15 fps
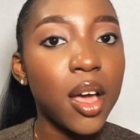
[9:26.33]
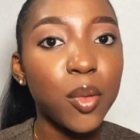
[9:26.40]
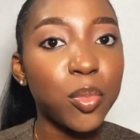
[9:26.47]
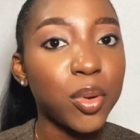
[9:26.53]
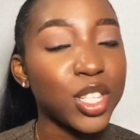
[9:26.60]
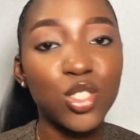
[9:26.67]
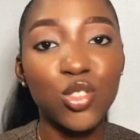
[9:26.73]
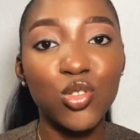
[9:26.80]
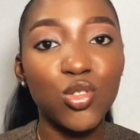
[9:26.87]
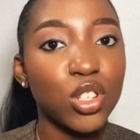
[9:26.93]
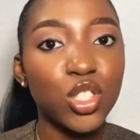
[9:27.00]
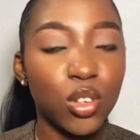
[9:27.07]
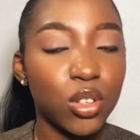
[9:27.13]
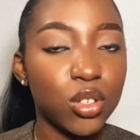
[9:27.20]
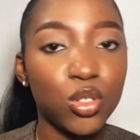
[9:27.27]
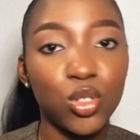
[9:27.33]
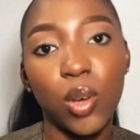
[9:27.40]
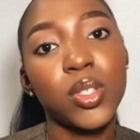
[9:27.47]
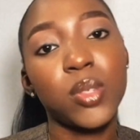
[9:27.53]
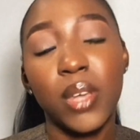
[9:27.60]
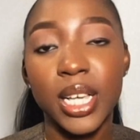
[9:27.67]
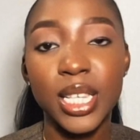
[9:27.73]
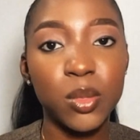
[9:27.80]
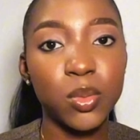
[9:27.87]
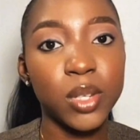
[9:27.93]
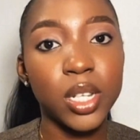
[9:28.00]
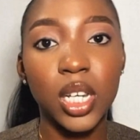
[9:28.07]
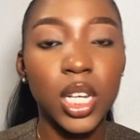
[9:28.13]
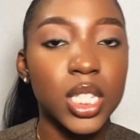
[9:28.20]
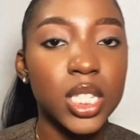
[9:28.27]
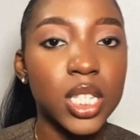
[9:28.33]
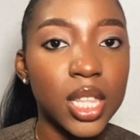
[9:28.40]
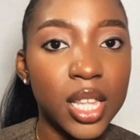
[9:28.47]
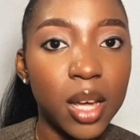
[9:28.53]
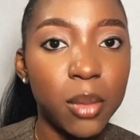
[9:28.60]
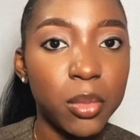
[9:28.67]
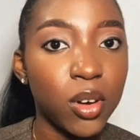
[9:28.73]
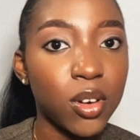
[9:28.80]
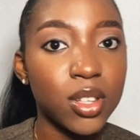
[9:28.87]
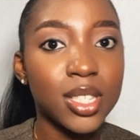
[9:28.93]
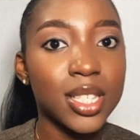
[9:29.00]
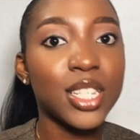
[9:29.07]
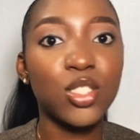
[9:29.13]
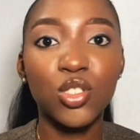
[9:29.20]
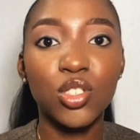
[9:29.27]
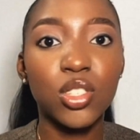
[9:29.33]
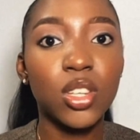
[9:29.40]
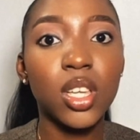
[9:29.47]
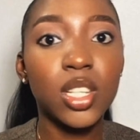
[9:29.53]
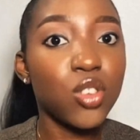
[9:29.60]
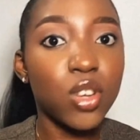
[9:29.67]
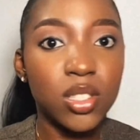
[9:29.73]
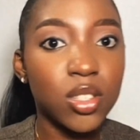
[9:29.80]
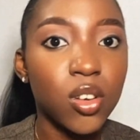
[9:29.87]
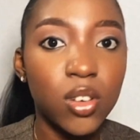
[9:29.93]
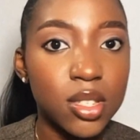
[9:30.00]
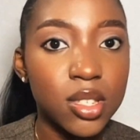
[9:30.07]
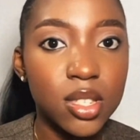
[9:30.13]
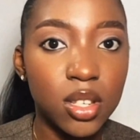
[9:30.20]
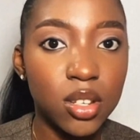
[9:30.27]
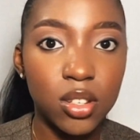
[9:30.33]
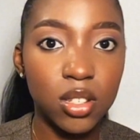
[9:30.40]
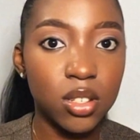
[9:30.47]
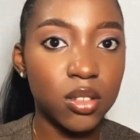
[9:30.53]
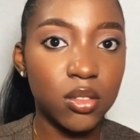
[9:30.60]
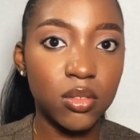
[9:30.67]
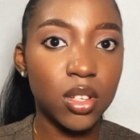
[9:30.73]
But it's not your job to be explaining it to them because it doesn't concern you.